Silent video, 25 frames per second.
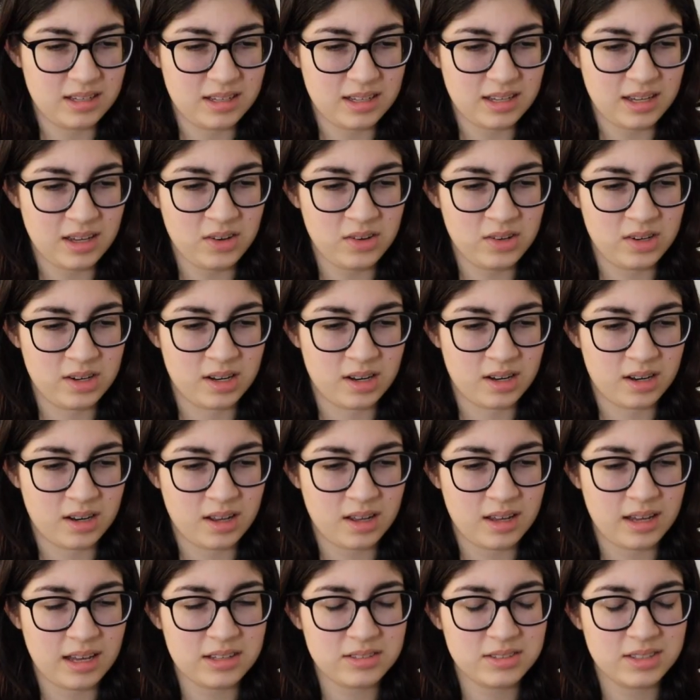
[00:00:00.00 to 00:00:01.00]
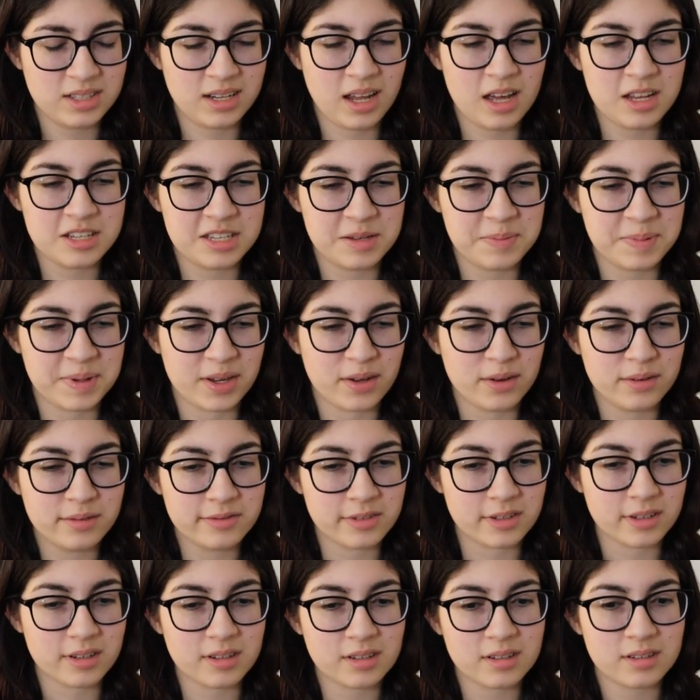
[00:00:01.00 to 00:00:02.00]
How did it not, how's it not tipping
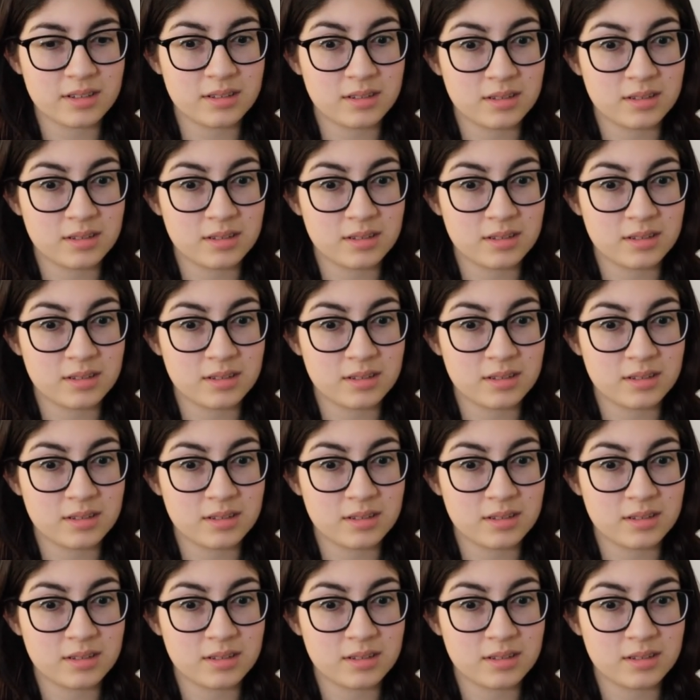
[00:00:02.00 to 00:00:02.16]
over?